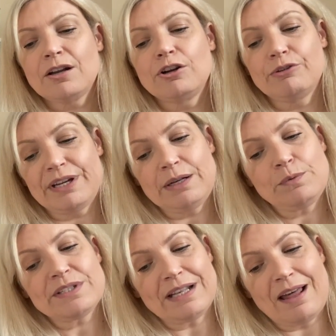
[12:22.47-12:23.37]
green
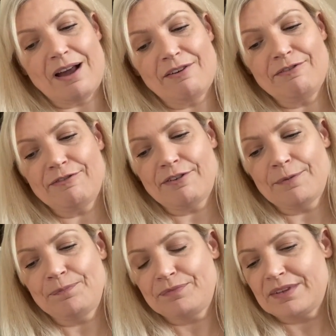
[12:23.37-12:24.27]
was love,
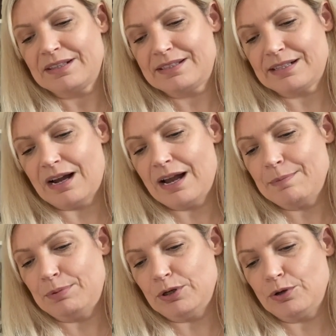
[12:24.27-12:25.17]
sky
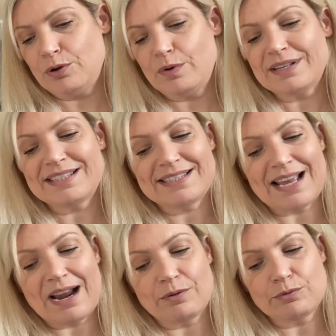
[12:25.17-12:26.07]
blue,
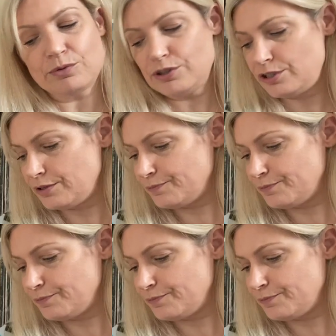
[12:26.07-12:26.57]
sound,